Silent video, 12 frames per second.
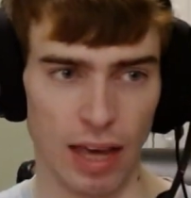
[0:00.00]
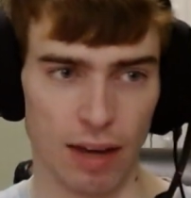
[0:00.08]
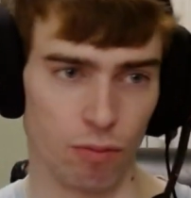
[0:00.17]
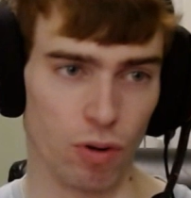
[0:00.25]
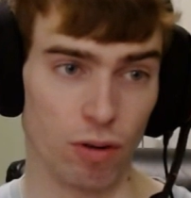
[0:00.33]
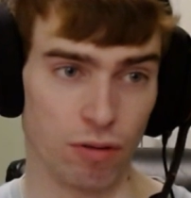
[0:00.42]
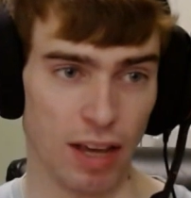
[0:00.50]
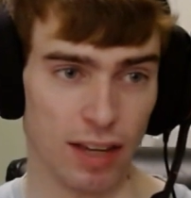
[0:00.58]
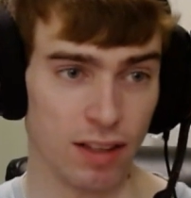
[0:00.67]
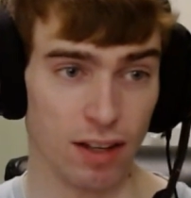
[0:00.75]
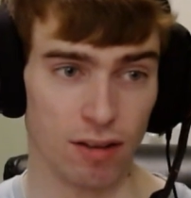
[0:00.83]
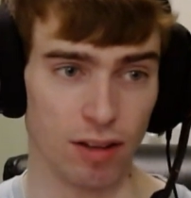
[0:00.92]
well,
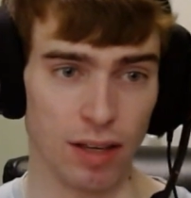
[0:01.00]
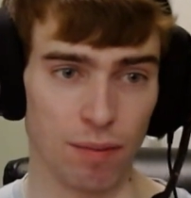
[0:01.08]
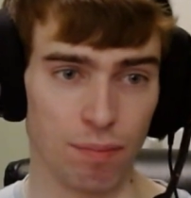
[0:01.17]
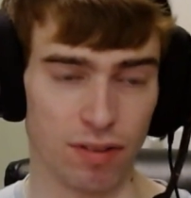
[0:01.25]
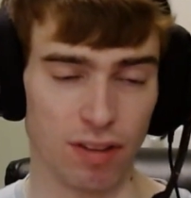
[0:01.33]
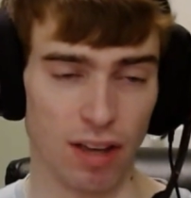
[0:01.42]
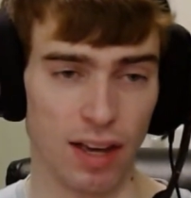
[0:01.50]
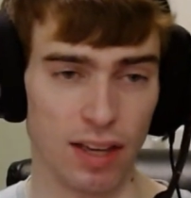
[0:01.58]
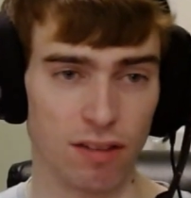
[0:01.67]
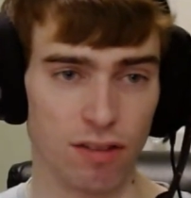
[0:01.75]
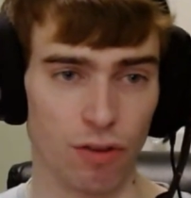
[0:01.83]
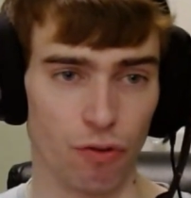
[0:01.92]
technically,
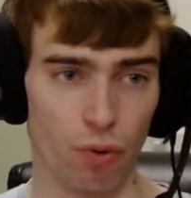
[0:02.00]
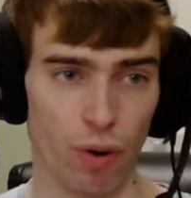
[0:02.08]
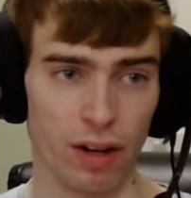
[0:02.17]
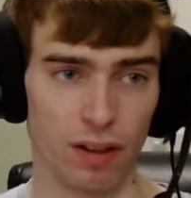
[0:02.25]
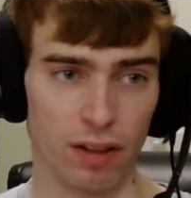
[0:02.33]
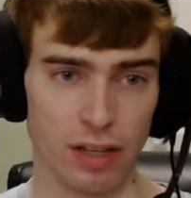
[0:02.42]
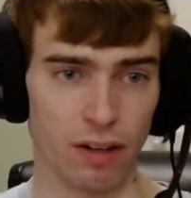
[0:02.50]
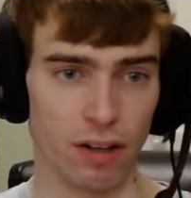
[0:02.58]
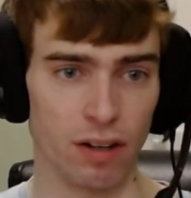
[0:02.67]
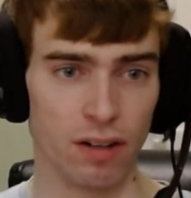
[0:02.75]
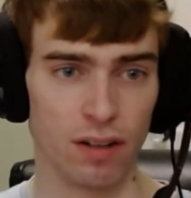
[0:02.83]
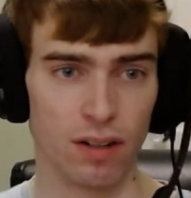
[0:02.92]
besides the friend
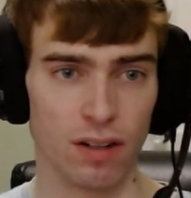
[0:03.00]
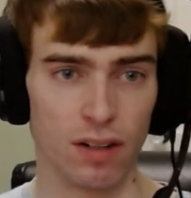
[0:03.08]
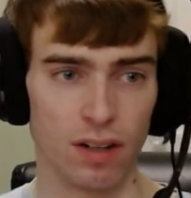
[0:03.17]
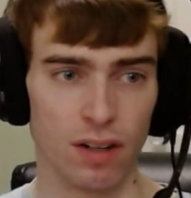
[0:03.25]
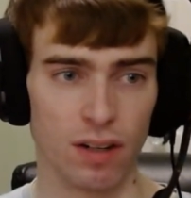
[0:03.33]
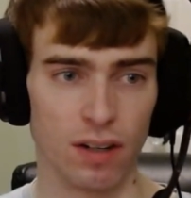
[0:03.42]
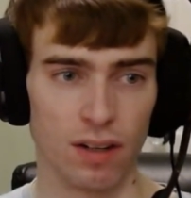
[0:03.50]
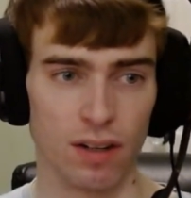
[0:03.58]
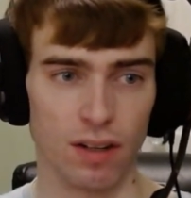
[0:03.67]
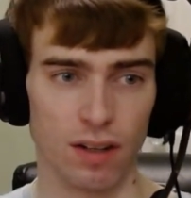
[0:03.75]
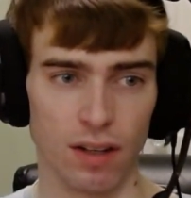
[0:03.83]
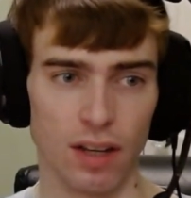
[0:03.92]
leader,
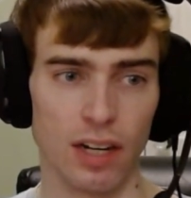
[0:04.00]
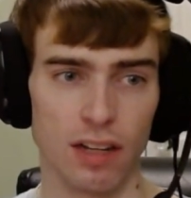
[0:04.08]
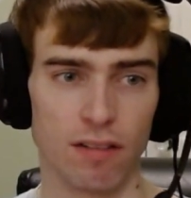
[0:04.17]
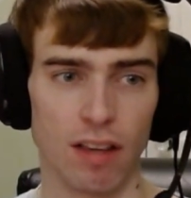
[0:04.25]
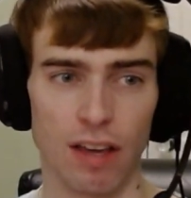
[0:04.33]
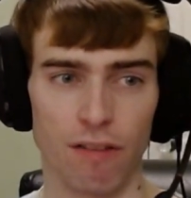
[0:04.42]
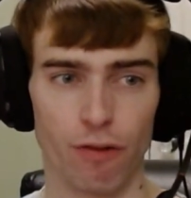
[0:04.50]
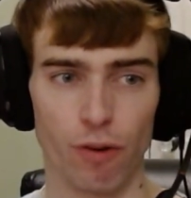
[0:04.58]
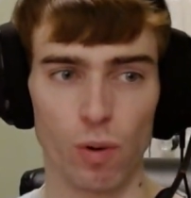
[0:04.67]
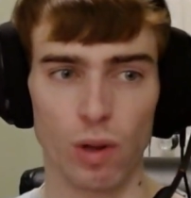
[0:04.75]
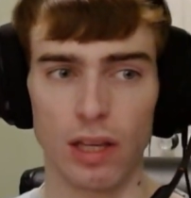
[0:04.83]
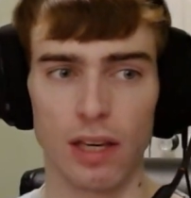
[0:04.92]
it is a
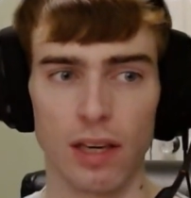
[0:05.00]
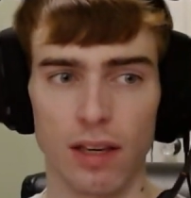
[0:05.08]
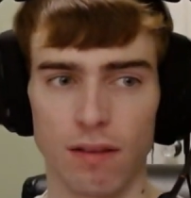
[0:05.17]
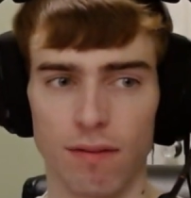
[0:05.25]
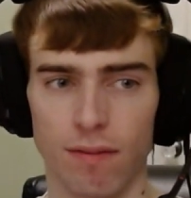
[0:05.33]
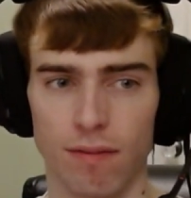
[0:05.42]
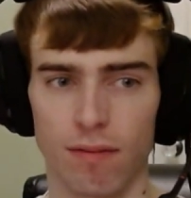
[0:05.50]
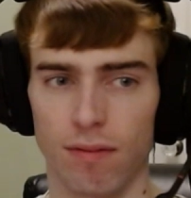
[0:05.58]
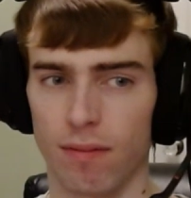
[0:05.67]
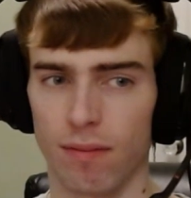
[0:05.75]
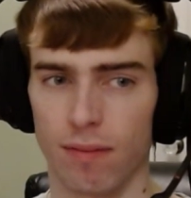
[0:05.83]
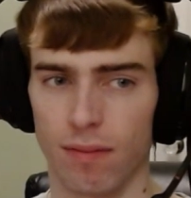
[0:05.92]
fully
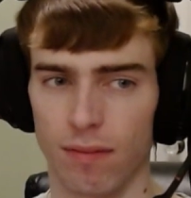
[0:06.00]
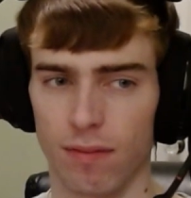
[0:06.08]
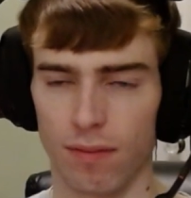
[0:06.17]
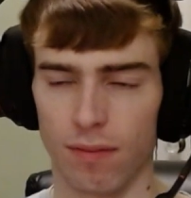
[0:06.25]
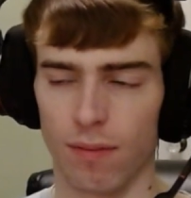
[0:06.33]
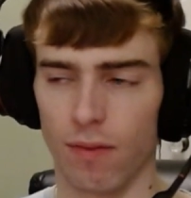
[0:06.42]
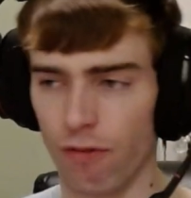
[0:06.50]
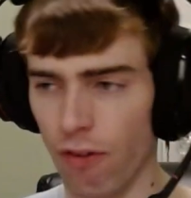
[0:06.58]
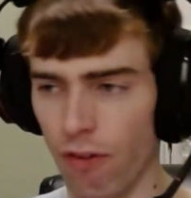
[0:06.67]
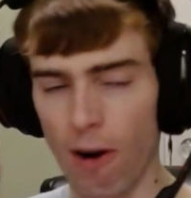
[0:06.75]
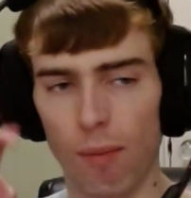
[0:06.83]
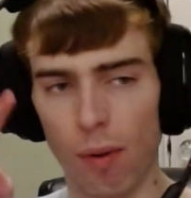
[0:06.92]

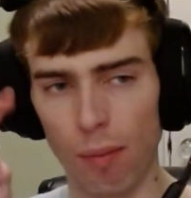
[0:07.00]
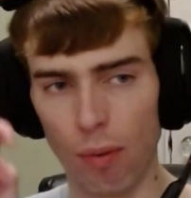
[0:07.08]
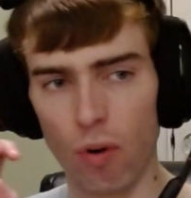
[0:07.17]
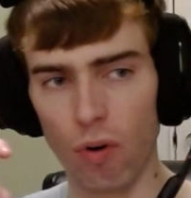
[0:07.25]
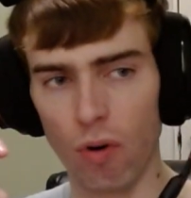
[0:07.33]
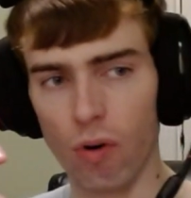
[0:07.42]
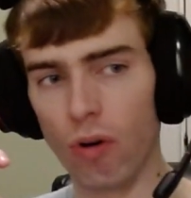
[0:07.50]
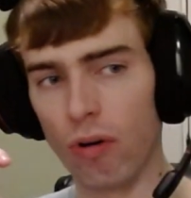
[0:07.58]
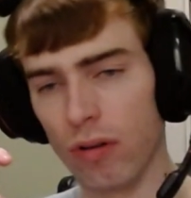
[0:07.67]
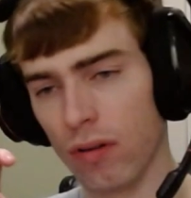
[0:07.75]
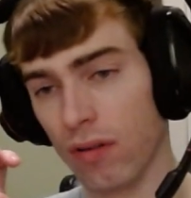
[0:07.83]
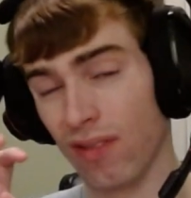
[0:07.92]

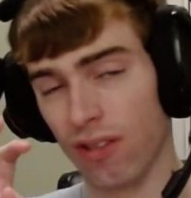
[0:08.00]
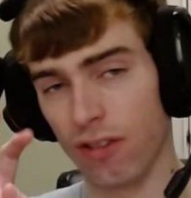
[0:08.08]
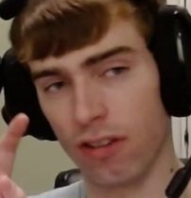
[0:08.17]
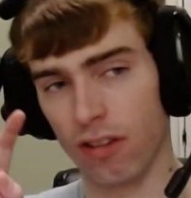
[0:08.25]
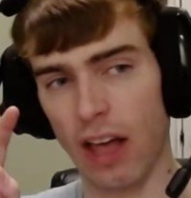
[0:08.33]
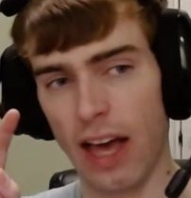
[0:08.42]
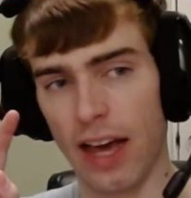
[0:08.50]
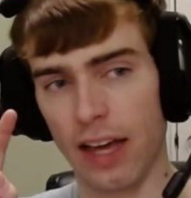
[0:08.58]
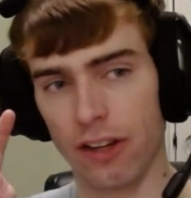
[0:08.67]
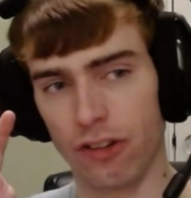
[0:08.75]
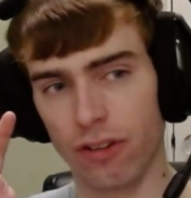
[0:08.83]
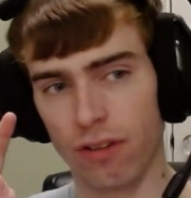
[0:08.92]
farmable
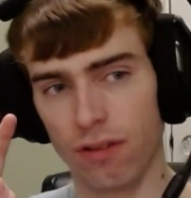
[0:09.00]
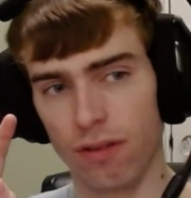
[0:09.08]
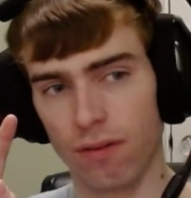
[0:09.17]
slash